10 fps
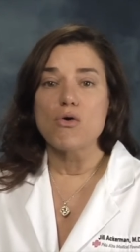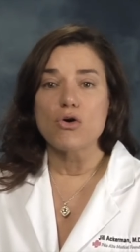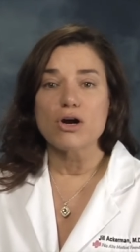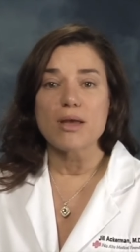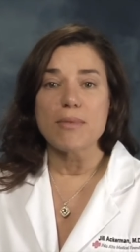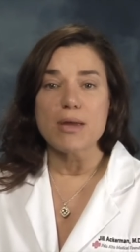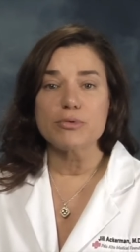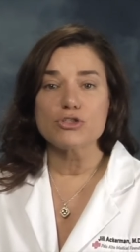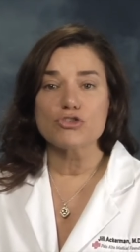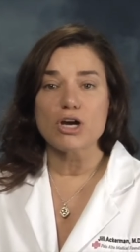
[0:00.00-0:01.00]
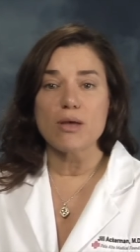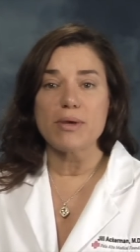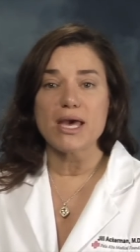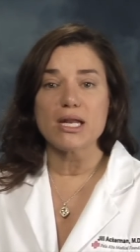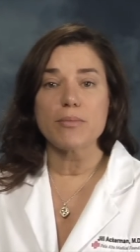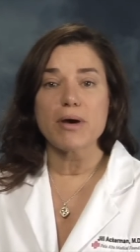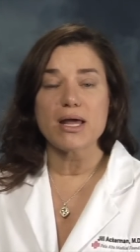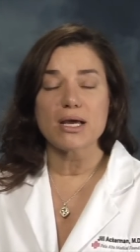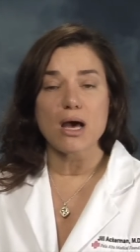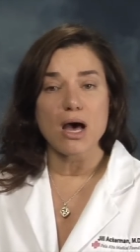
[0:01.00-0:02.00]
or I may prescribe
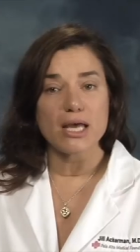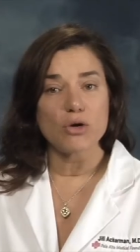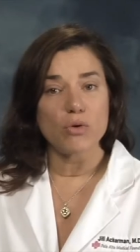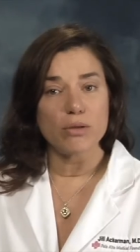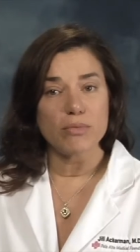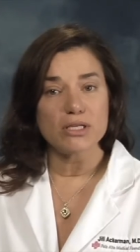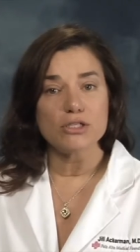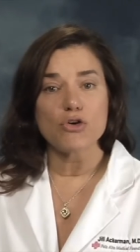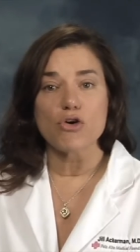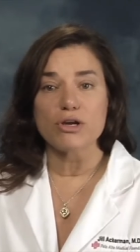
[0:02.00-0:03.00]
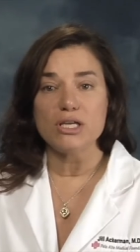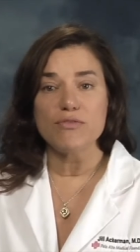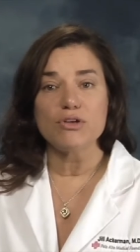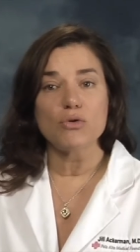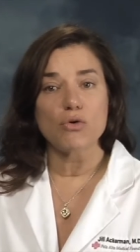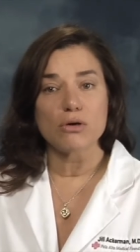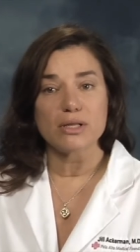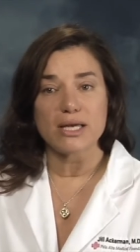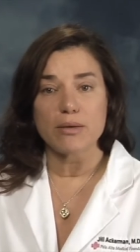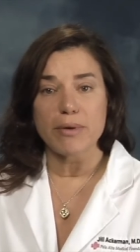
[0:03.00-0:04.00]
antibiotic eye ointment or even
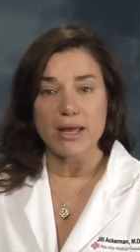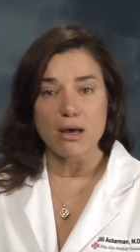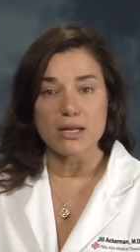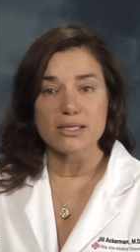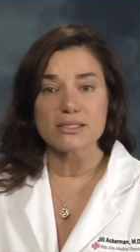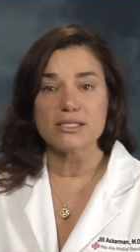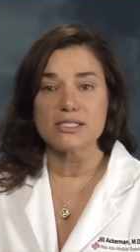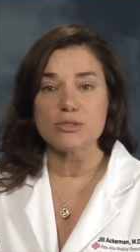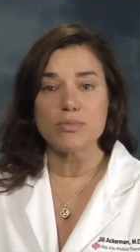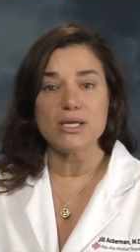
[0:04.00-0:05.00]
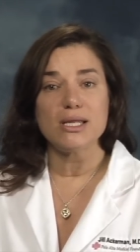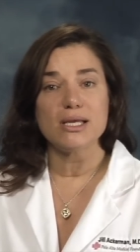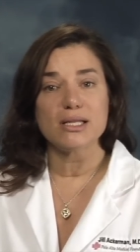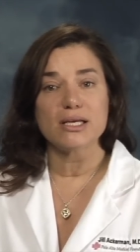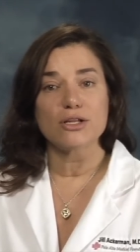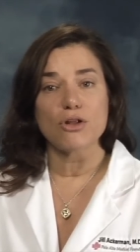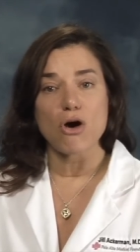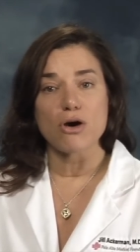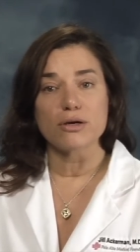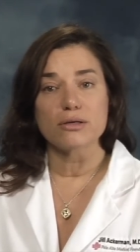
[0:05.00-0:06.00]
oral antibiotics to speed healing
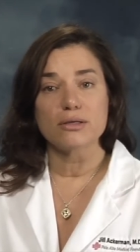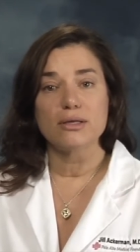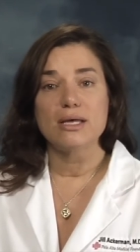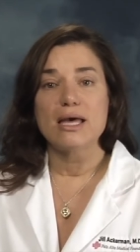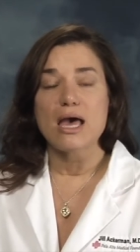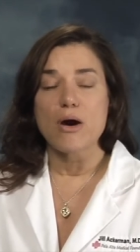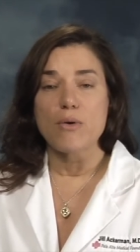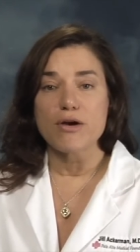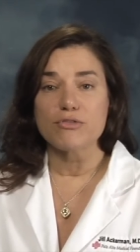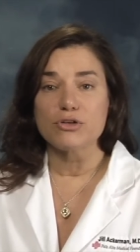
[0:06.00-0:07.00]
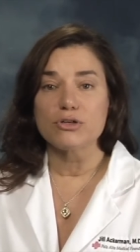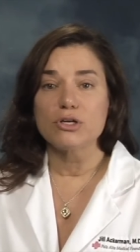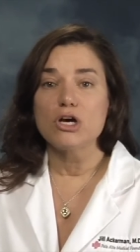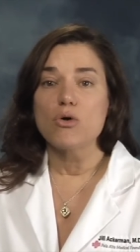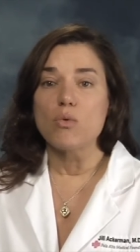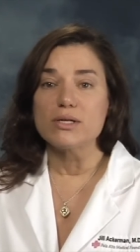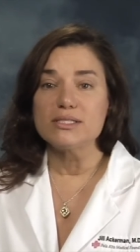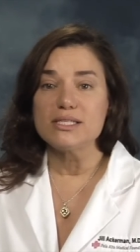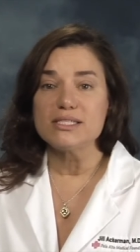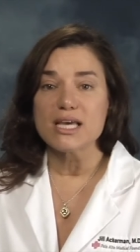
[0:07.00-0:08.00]
along. However,
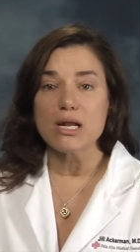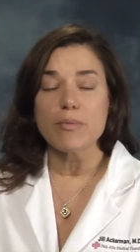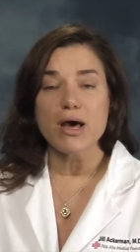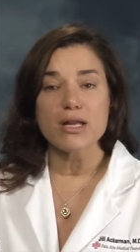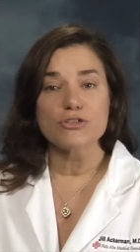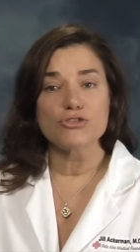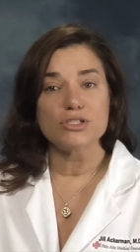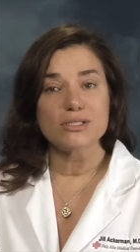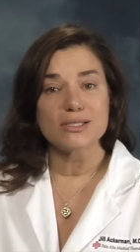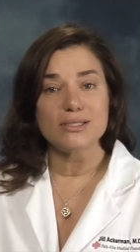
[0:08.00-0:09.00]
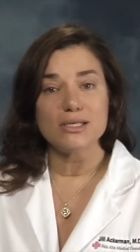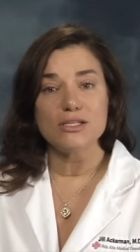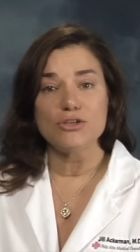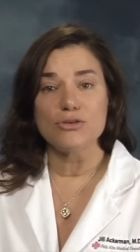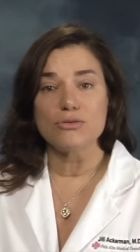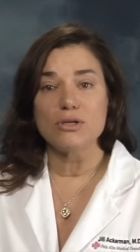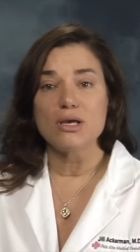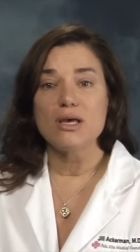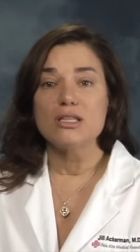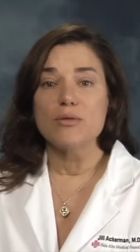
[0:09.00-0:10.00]
once these antibiotics are discontinued,
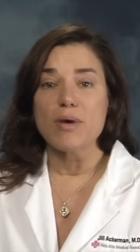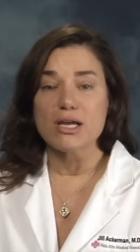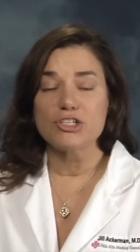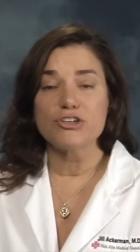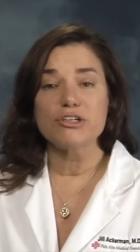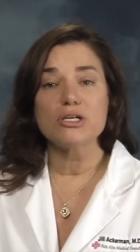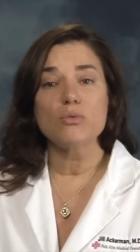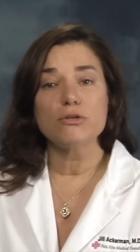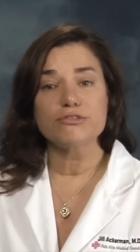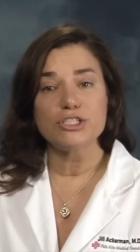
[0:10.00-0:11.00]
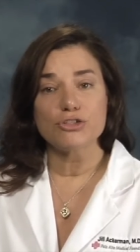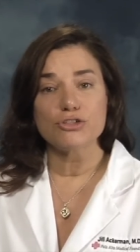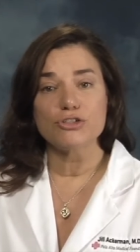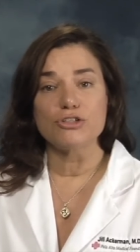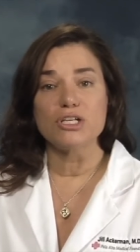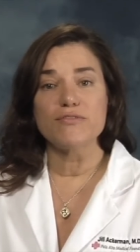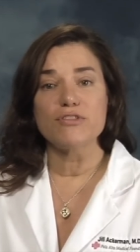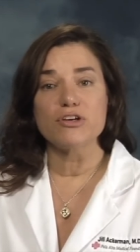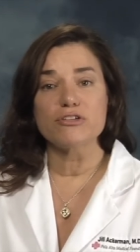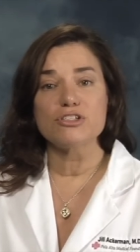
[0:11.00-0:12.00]
the bacteria will return if
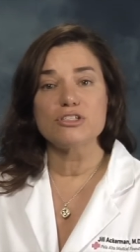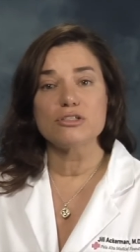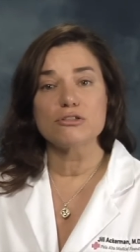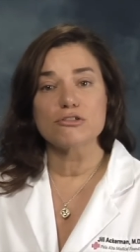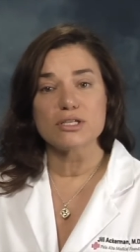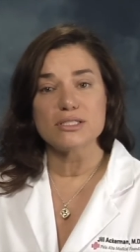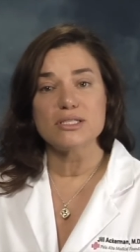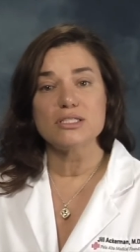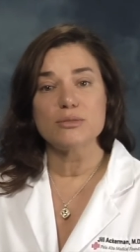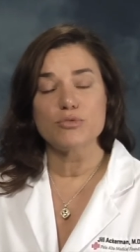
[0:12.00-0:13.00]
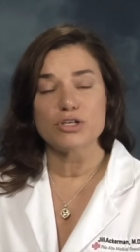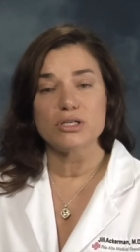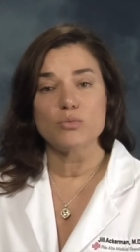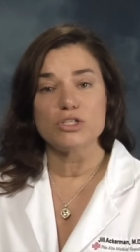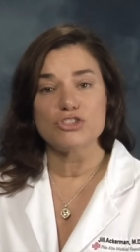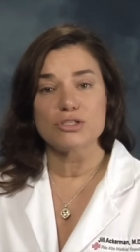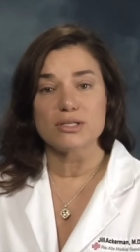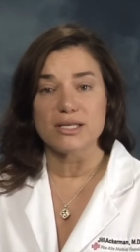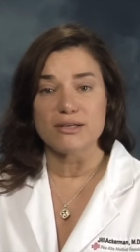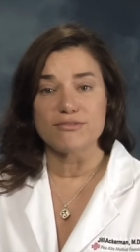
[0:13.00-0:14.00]
there is still crust and debris in which to
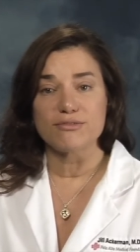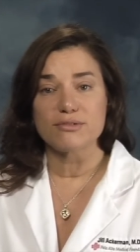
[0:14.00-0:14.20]
live.